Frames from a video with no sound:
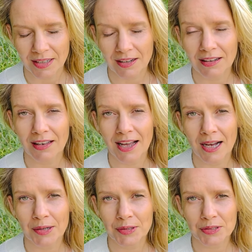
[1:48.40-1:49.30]

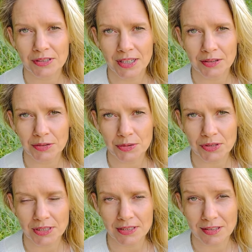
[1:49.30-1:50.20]
allow yourself to
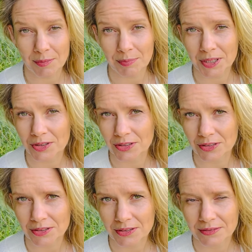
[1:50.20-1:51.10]
see some
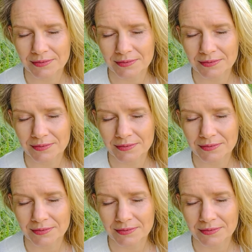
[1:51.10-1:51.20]
pictures.